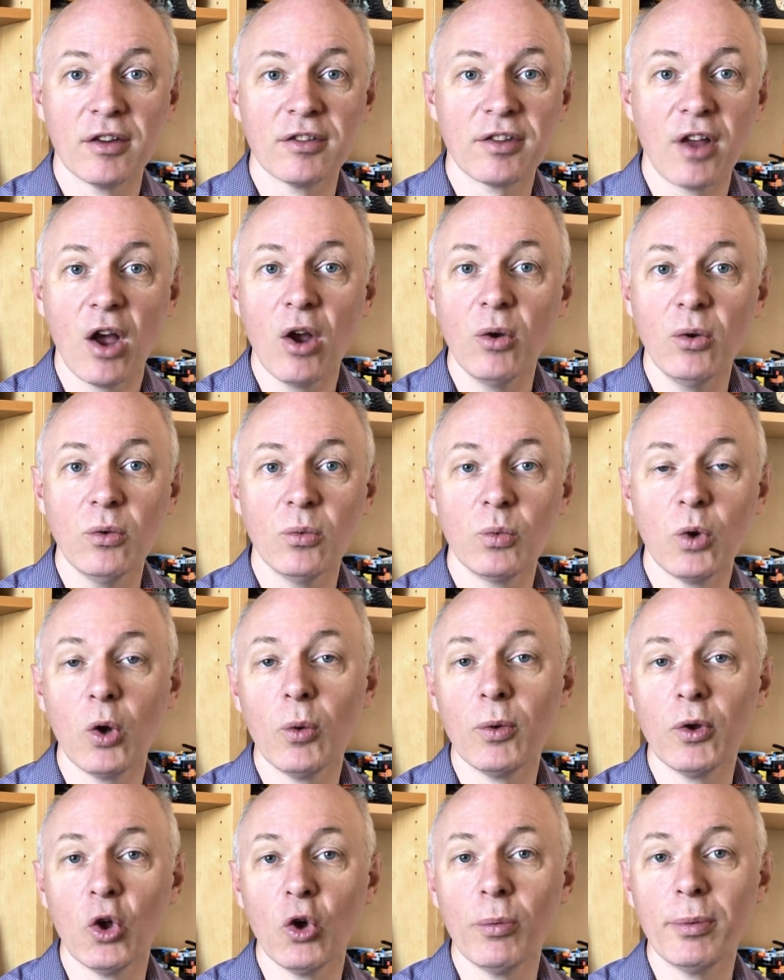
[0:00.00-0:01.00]
So,
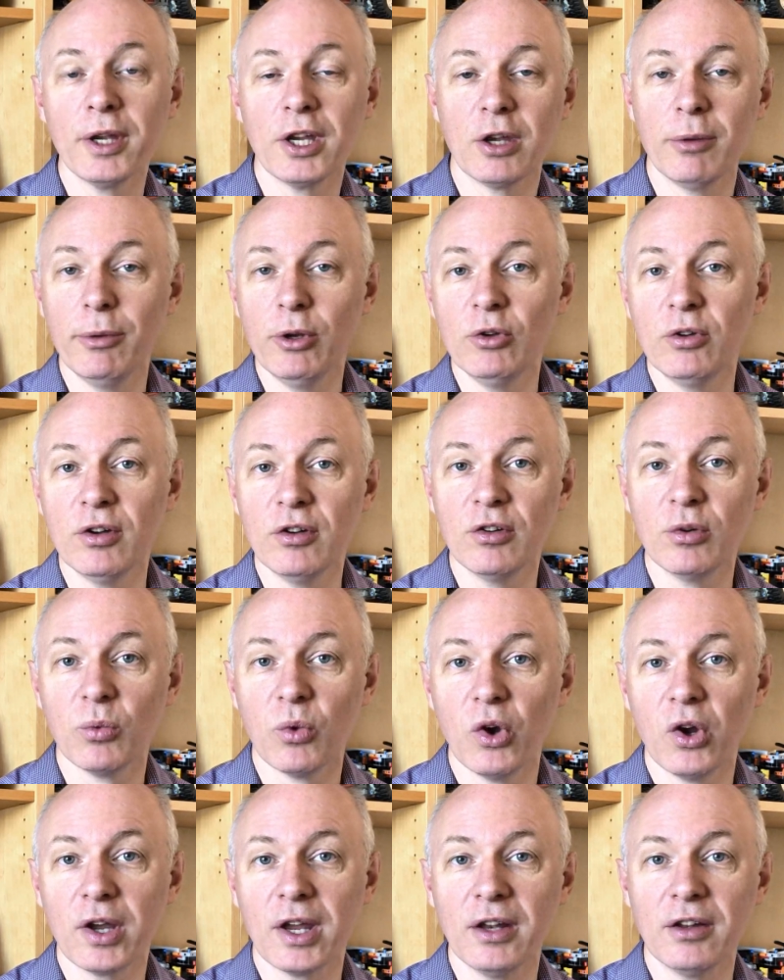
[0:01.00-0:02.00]
will we all be commuting to
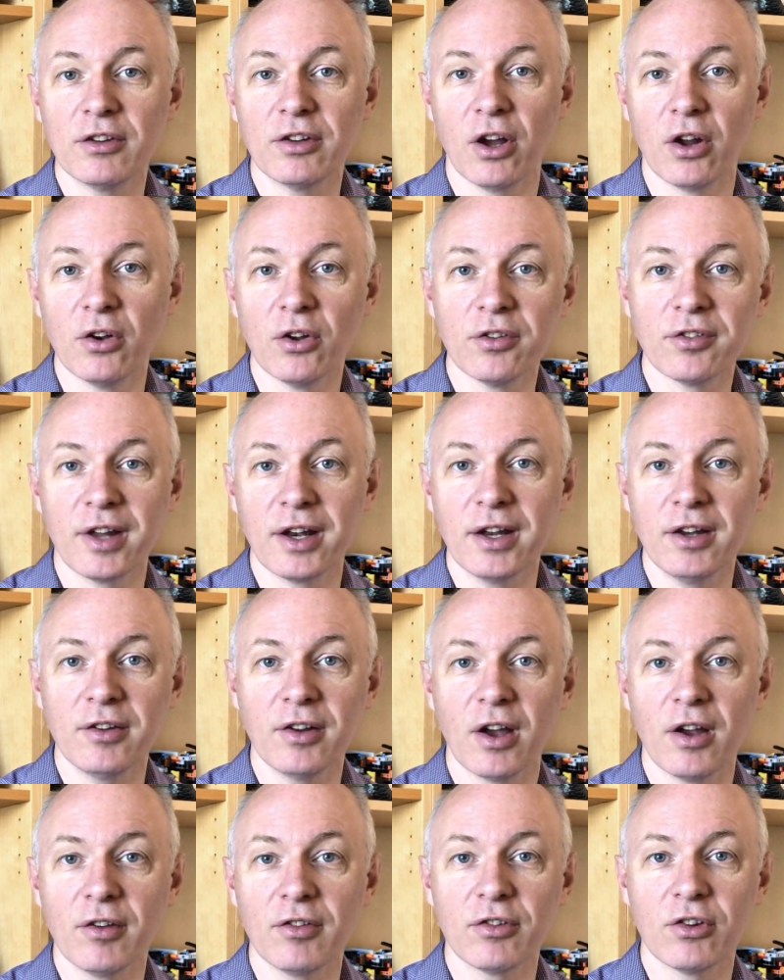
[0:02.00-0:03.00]
work in tunnels
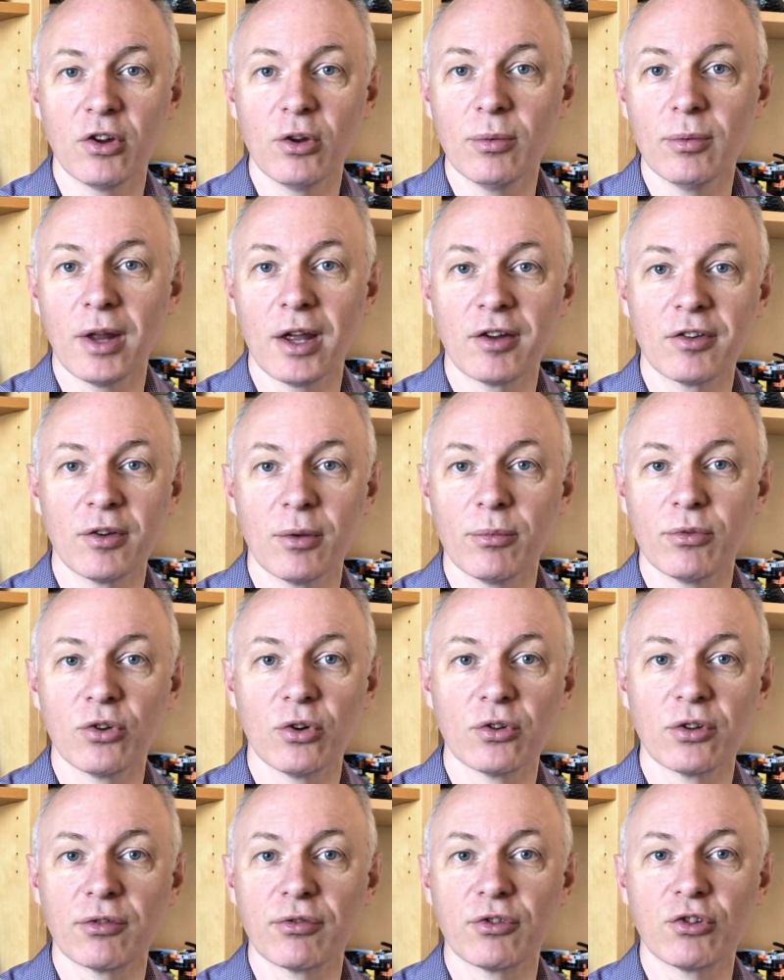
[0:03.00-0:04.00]
anytime soon like some
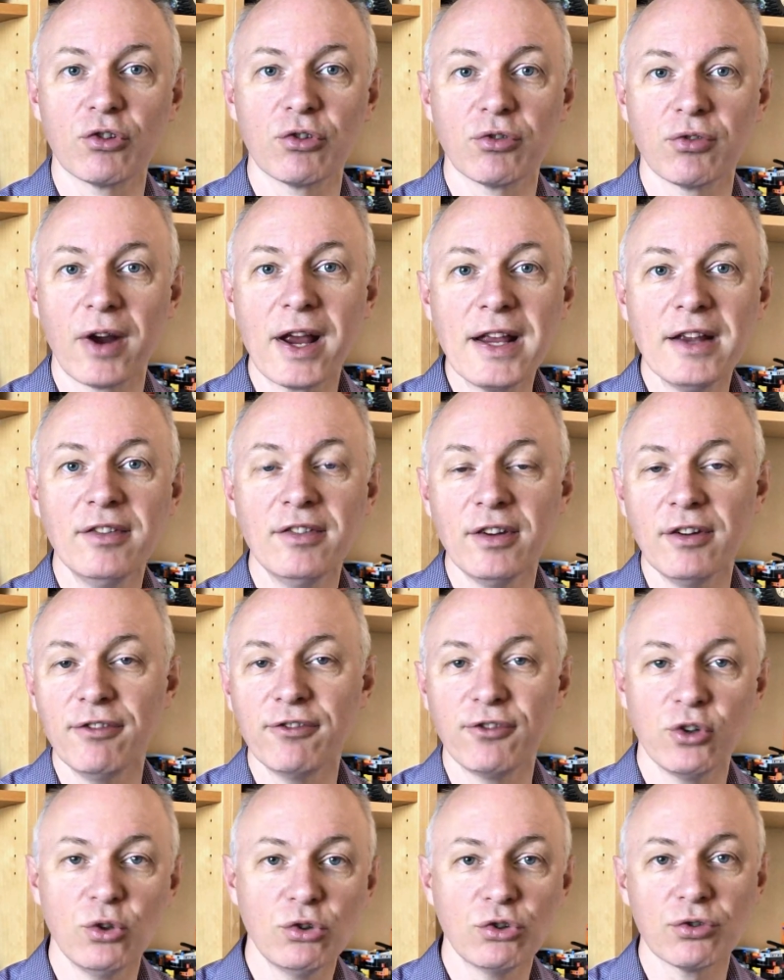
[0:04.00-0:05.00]
sort of crazy
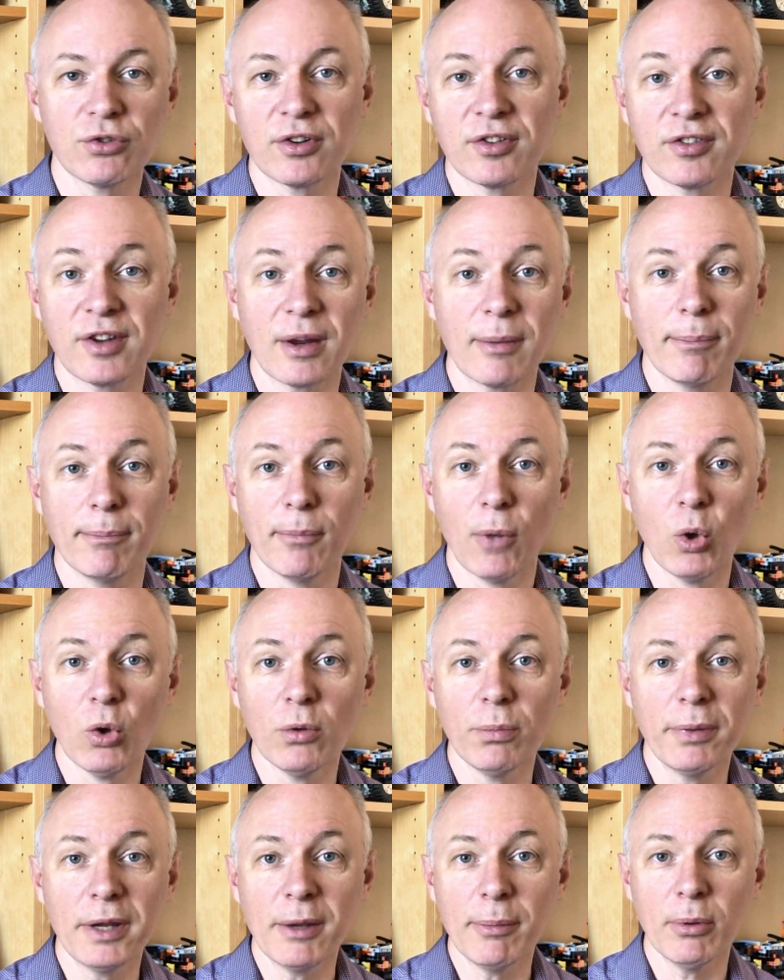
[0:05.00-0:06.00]
futuristic
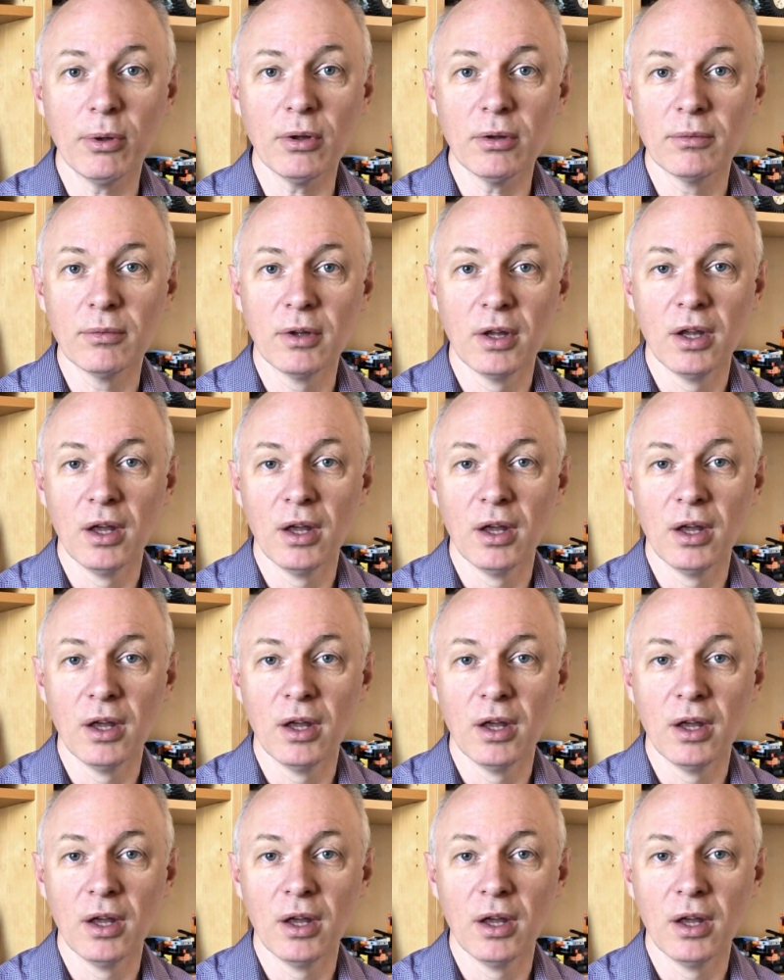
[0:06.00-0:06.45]
mole people?